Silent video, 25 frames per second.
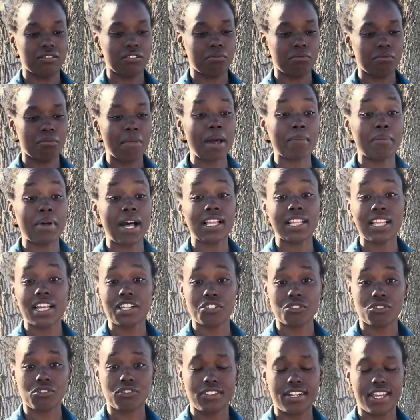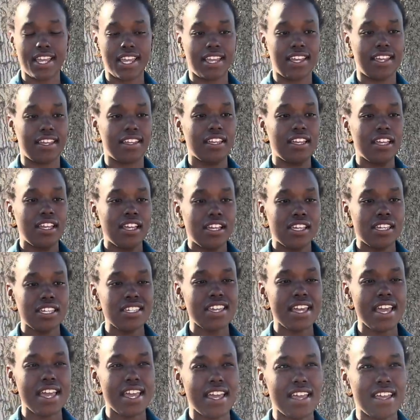my biological dad, he
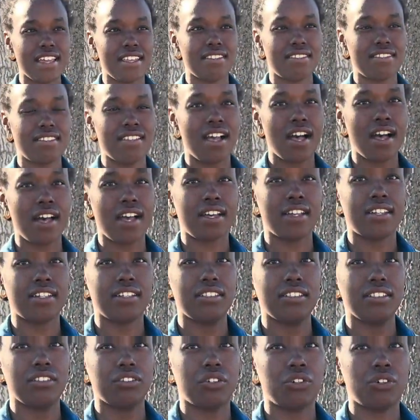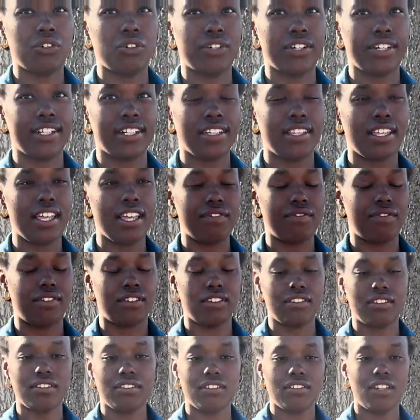has 9 or 11.
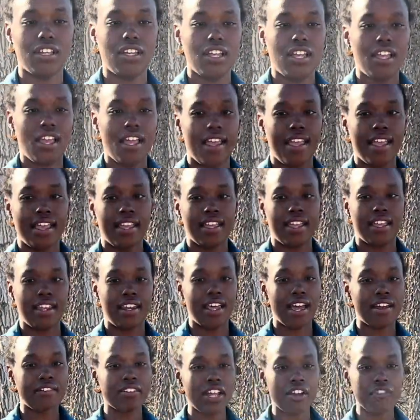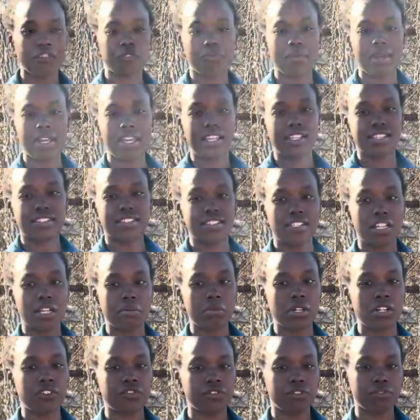And I've never met some
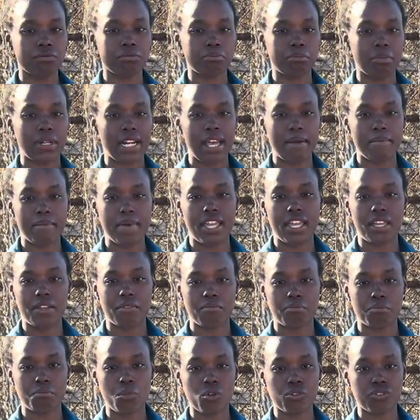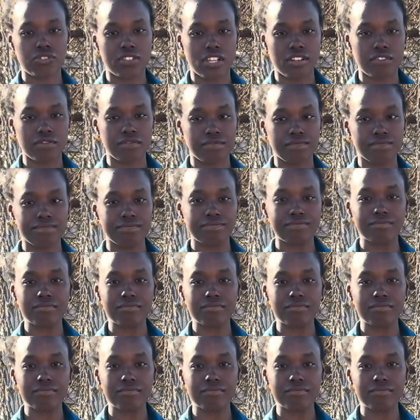of them, but I met most of them.